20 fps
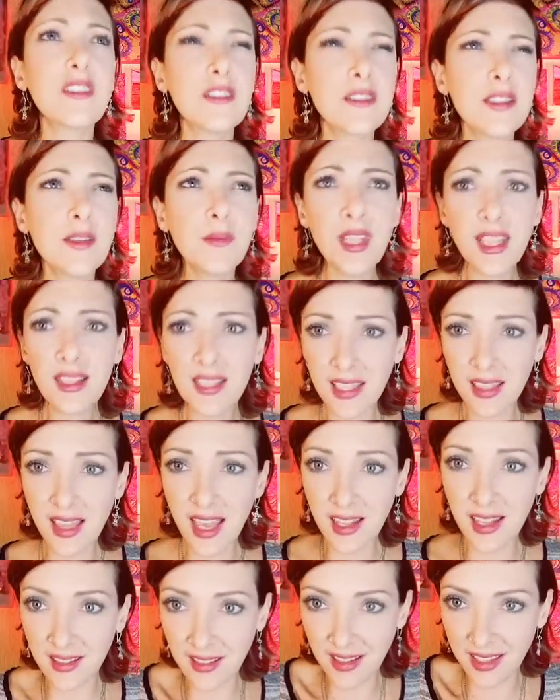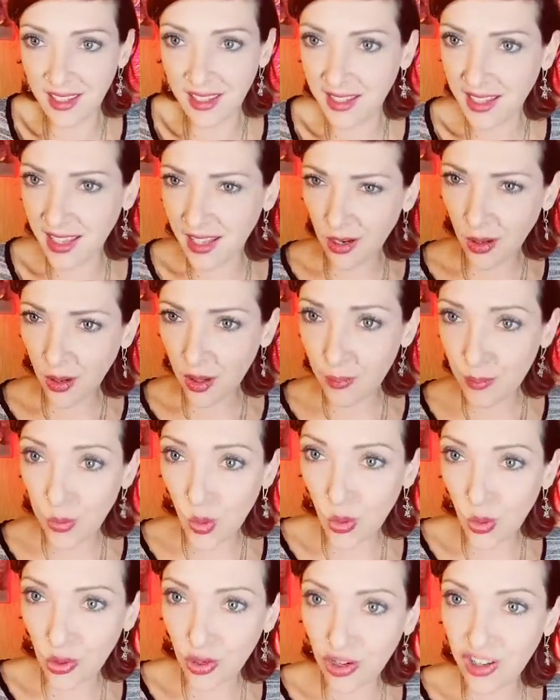something like that, like getting on
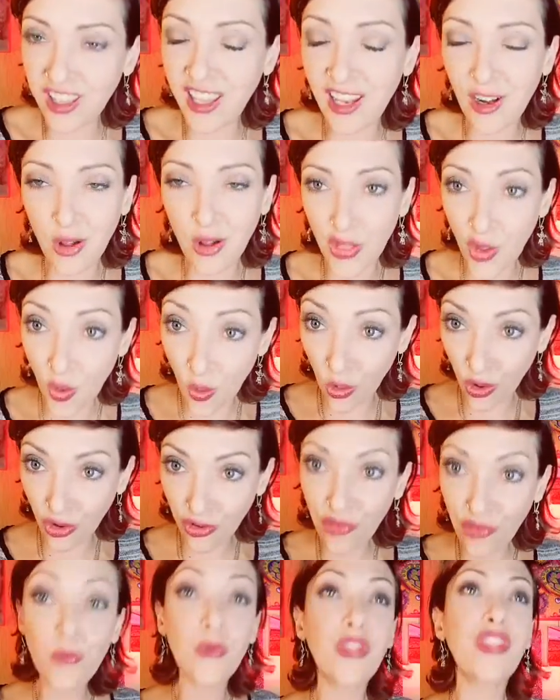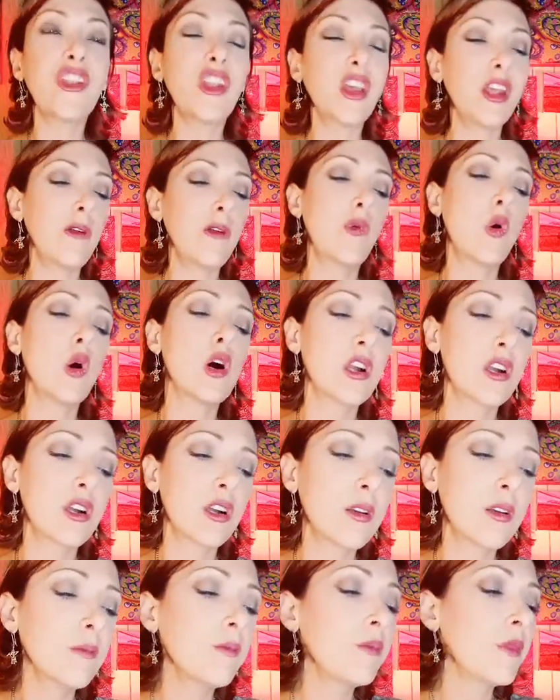board, getting on the horse with the Knight of Water.